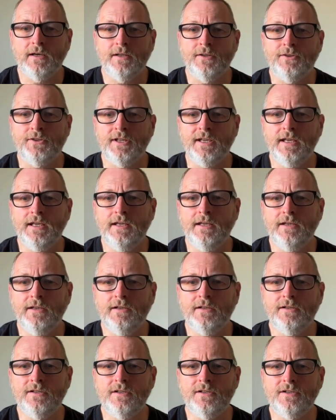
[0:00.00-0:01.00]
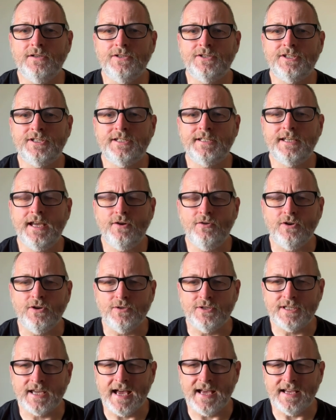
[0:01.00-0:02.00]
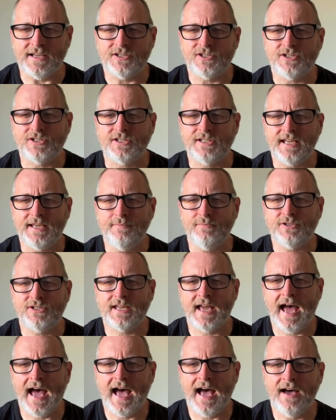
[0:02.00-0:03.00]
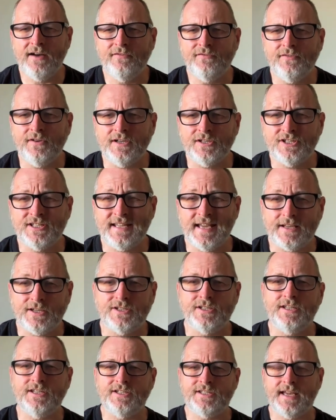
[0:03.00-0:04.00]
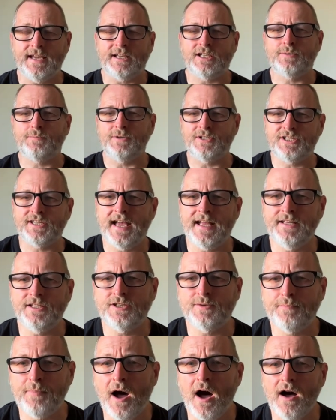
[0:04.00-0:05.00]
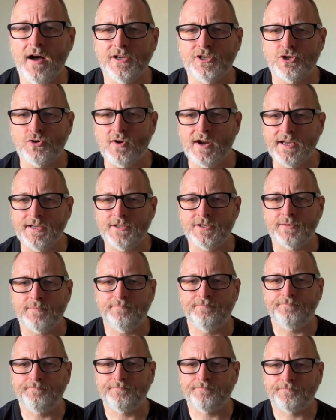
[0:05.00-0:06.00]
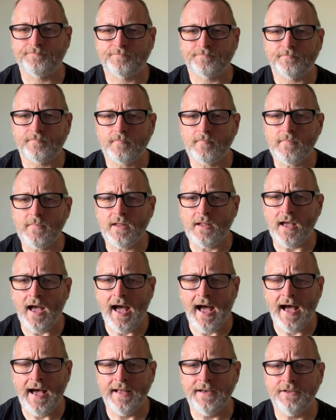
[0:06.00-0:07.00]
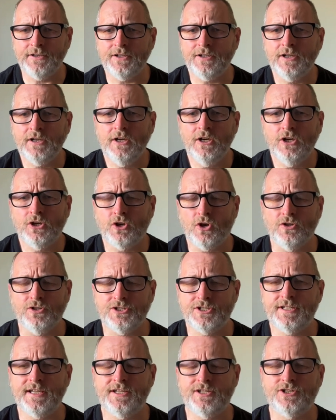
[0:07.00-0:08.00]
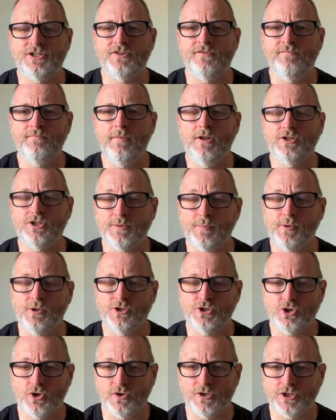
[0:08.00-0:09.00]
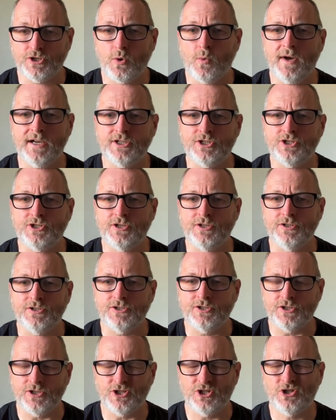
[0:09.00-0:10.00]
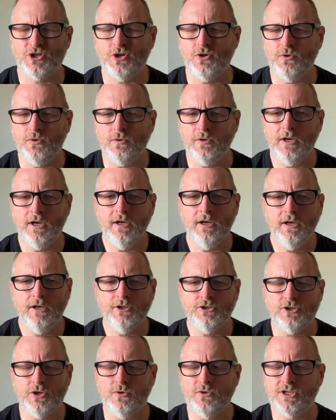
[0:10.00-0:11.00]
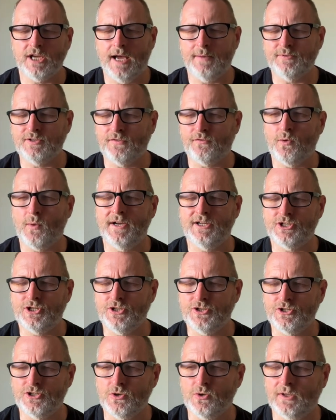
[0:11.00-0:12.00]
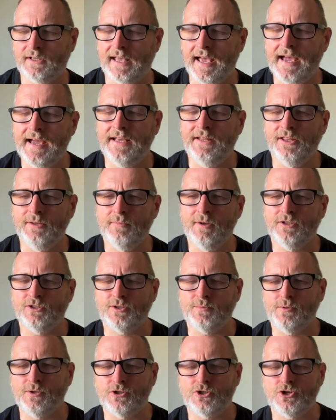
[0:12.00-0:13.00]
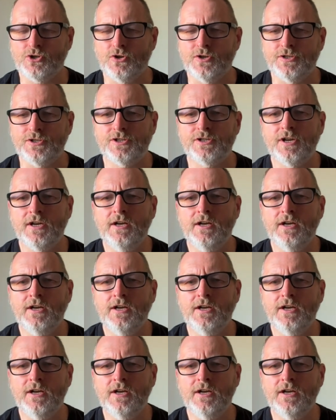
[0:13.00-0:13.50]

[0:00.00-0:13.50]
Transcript: The SERU test seems to have a 66% pass rate and consists of multiple choice questions. There's two types of questions you'll get in the multiple choice.